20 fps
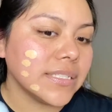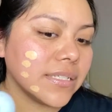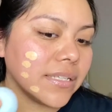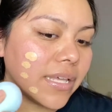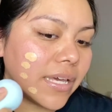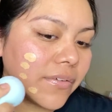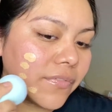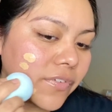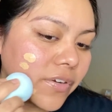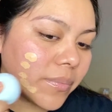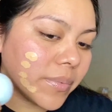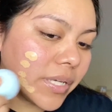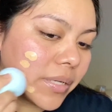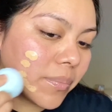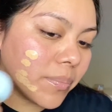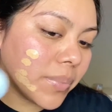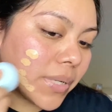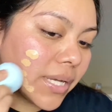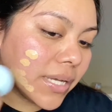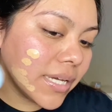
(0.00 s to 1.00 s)
light for me,
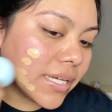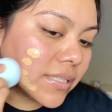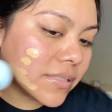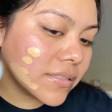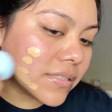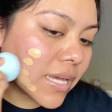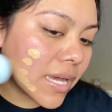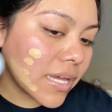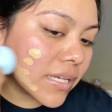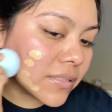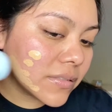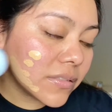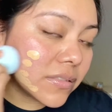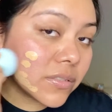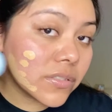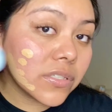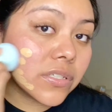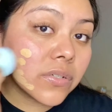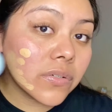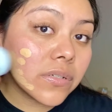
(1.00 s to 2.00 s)
but it
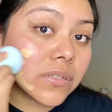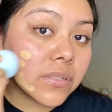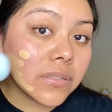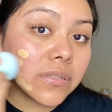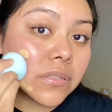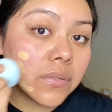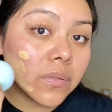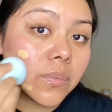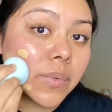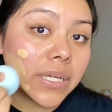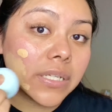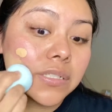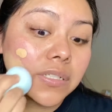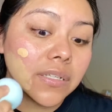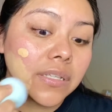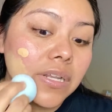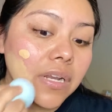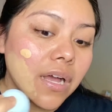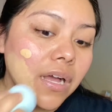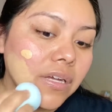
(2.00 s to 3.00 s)
says to wait
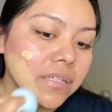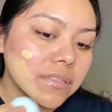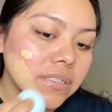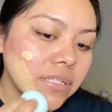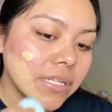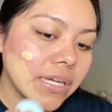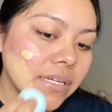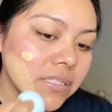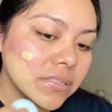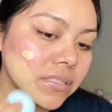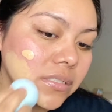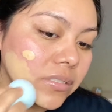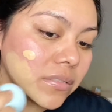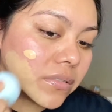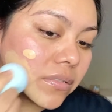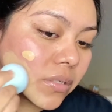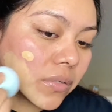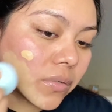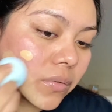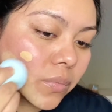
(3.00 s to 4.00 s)
till it oxidizes,
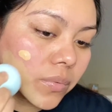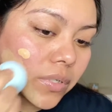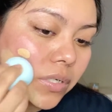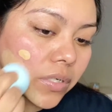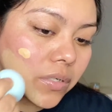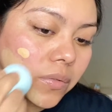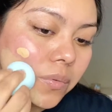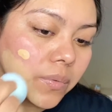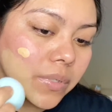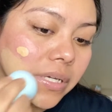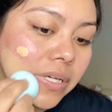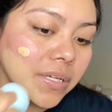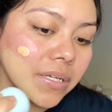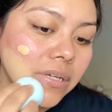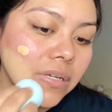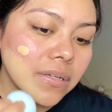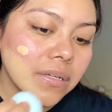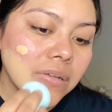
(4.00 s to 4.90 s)
so we're gonna wait.